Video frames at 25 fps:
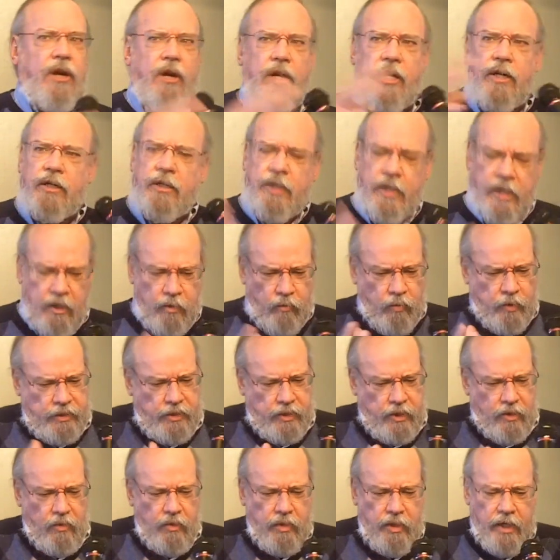our
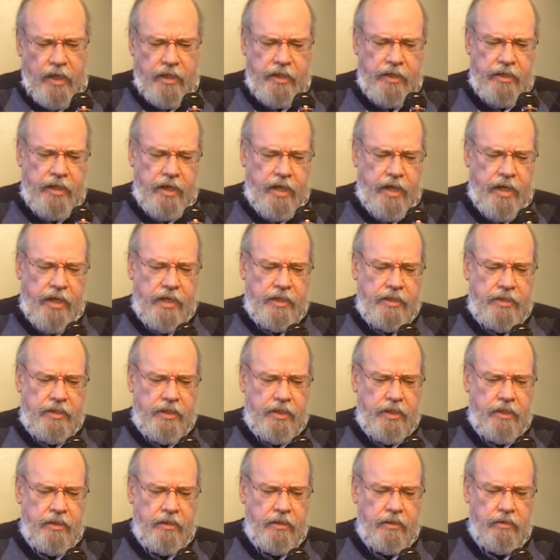what's going on in
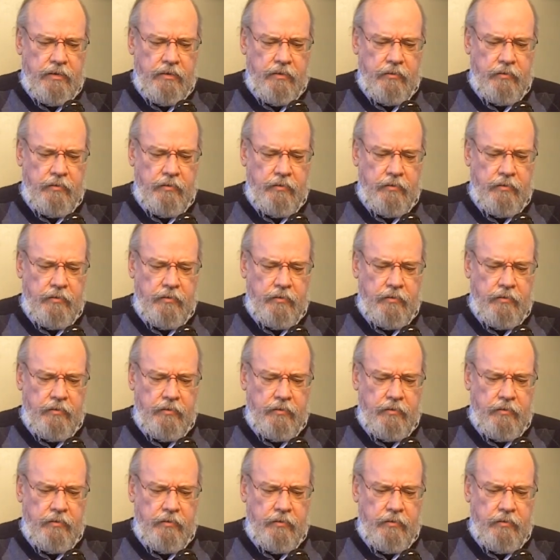us.